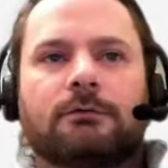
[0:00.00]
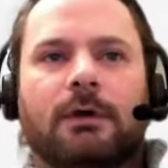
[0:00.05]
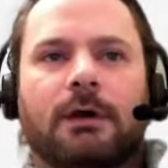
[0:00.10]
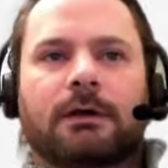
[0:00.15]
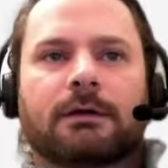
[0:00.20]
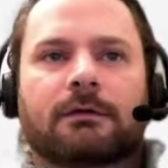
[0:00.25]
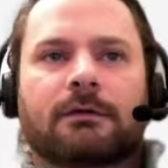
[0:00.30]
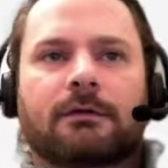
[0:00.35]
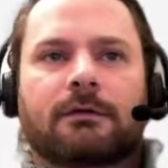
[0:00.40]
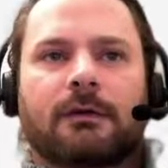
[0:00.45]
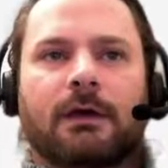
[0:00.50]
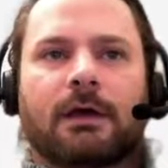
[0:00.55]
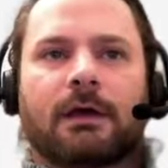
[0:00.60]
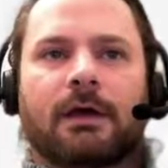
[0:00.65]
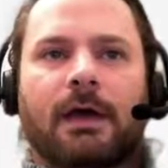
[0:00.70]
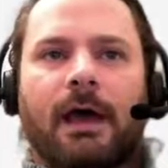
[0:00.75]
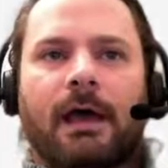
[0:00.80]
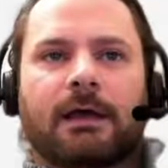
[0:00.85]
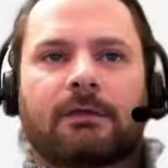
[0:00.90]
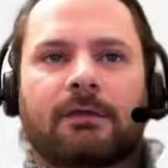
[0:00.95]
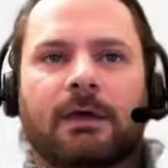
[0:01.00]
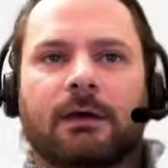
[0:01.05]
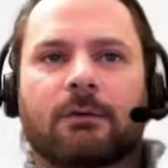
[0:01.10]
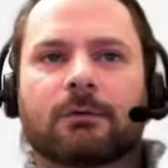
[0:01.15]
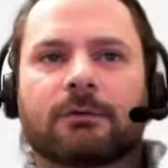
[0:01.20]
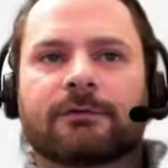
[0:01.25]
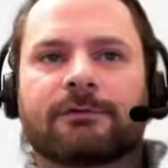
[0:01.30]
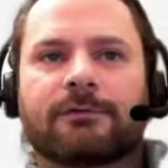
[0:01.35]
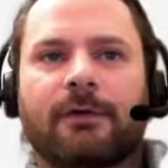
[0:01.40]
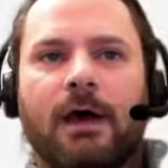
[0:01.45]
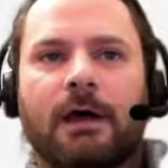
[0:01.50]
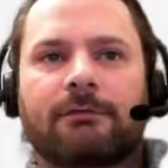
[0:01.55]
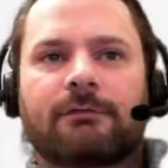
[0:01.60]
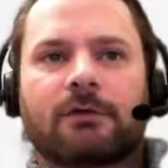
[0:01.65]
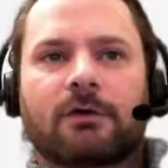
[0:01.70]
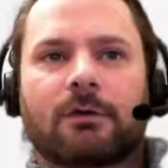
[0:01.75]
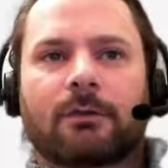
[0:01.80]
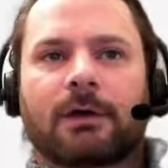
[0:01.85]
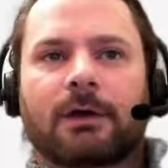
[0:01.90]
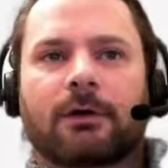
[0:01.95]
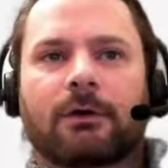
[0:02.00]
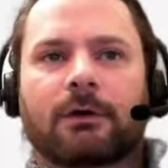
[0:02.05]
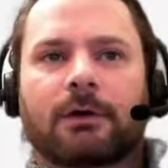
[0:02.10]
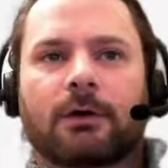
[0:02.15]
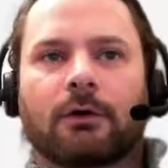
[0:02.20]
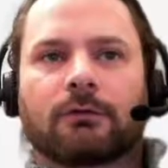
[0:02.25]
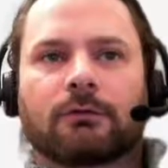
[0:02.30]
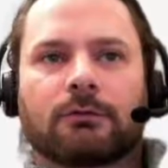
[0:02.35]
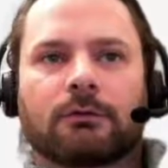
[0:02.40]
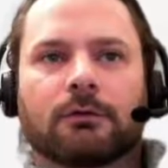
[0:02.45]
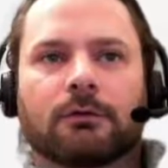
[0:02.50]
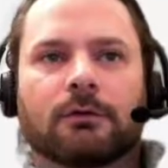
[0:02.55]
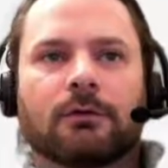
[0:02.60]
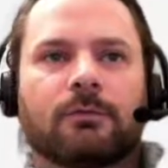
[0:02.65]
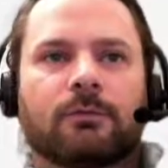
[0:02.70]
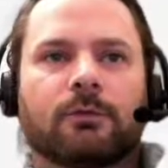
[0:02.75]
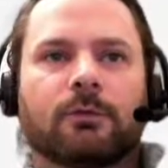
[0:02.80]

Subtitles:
and it said a is equal to 5, so we're going to go through the loop.